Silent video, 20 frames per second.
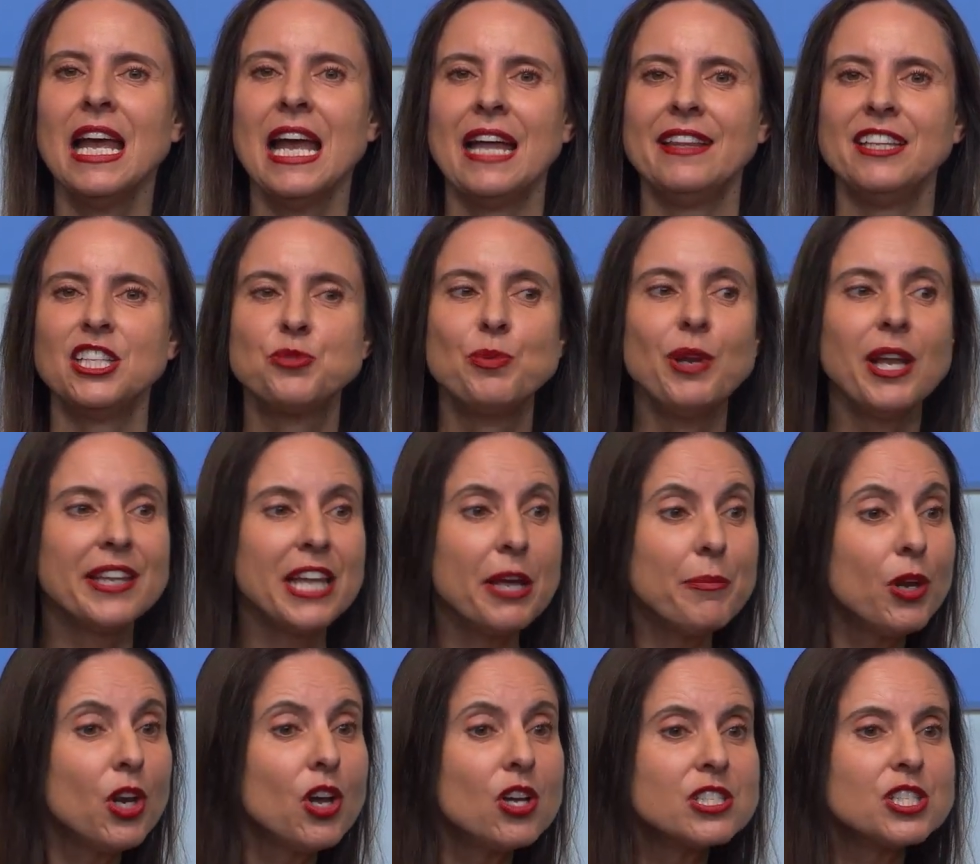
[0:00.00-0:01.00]
And it will
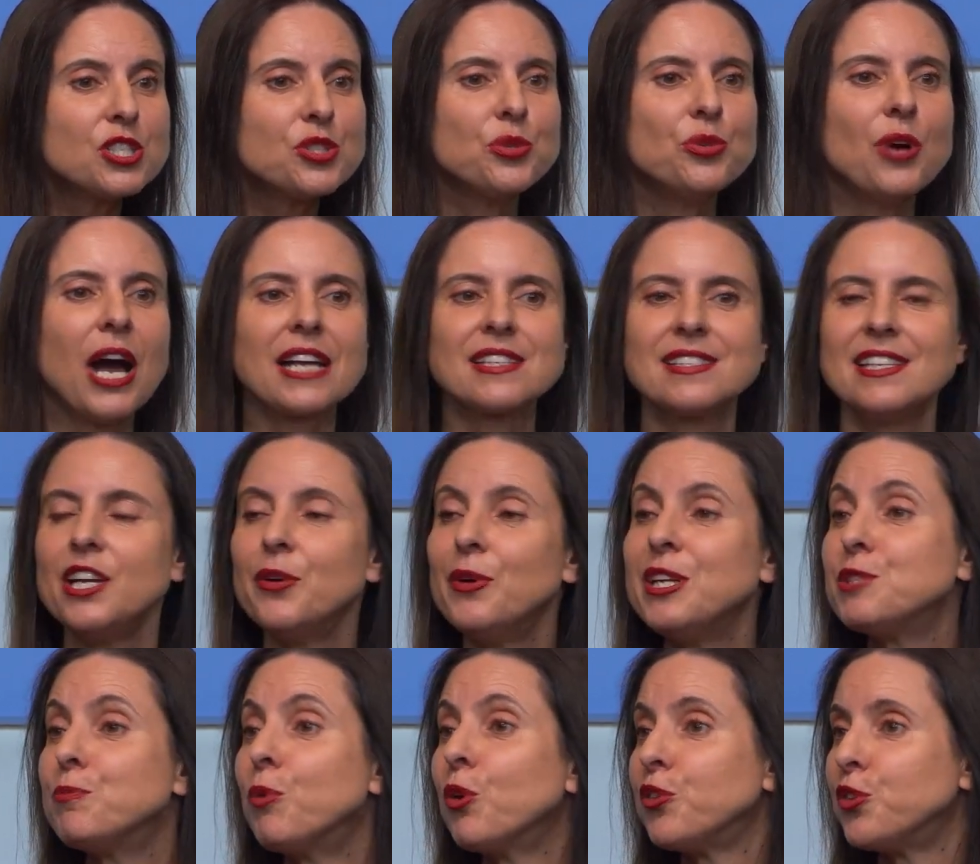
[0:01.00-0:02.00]
enable us to
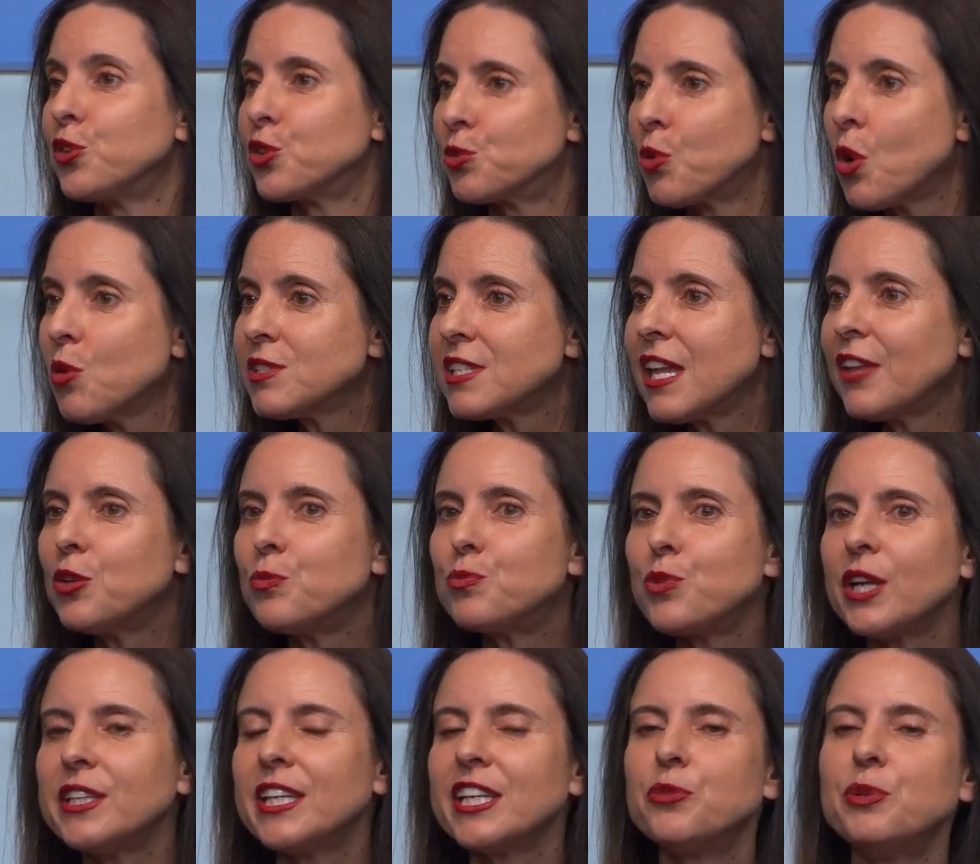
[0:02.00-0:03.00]
accelerate both the growth and the
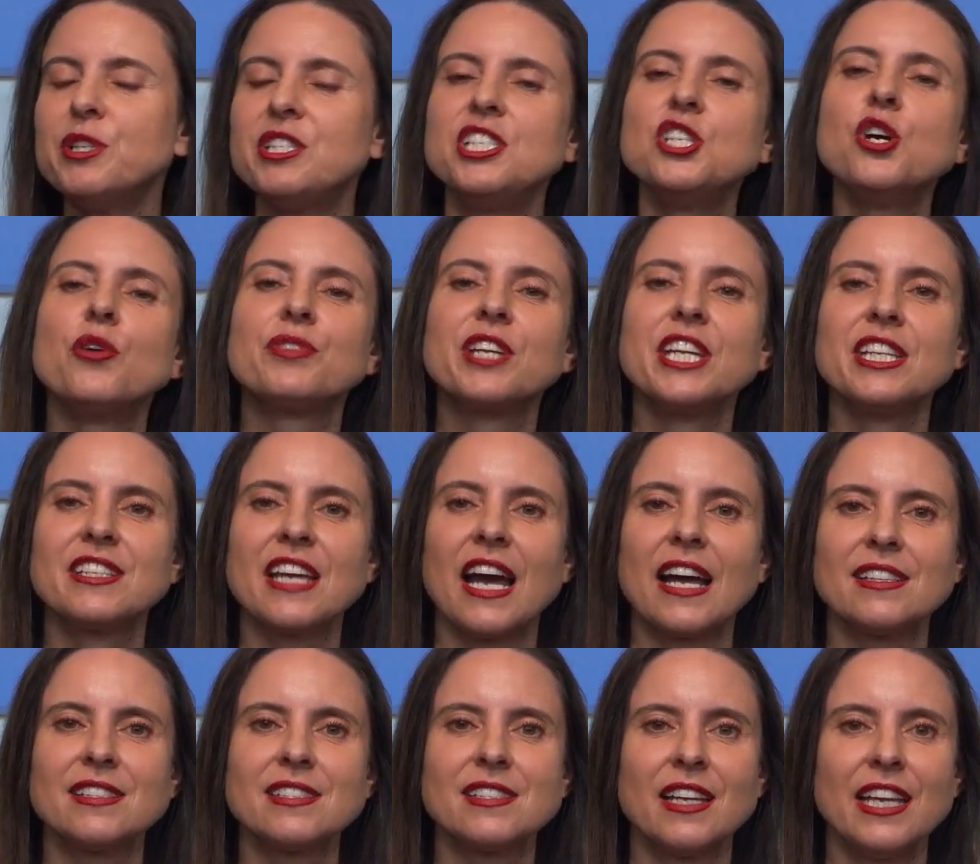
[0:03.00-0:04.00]
brand equity of
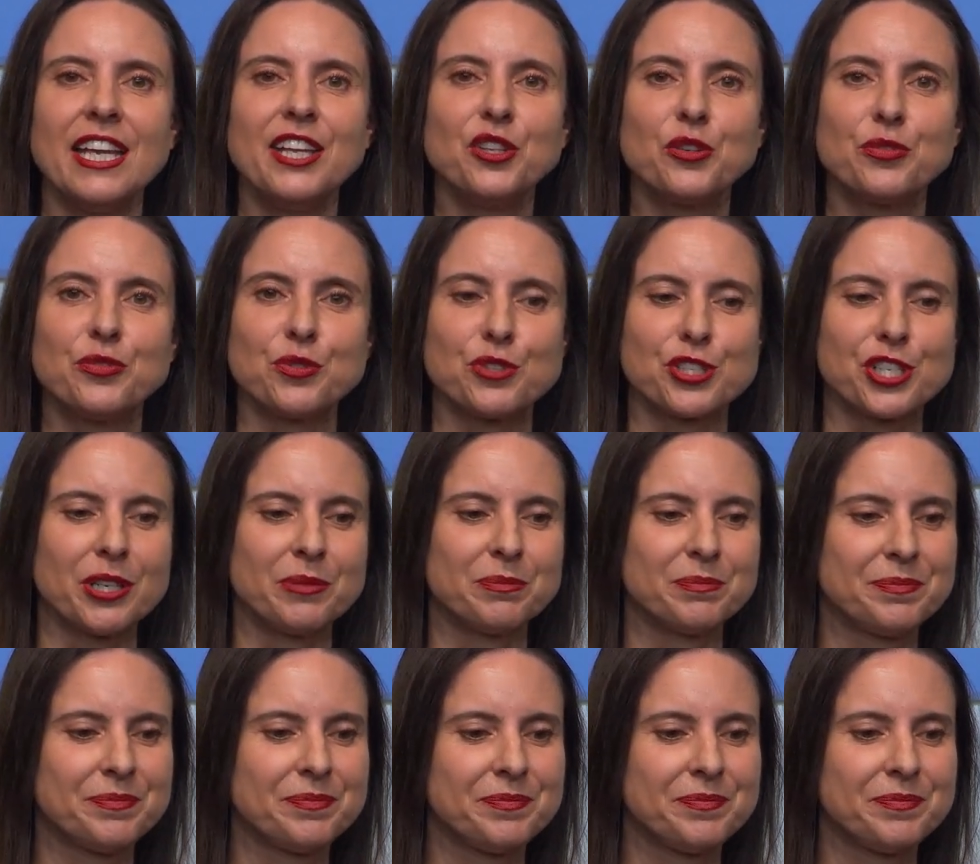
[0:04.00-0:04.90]
KitKat in the future.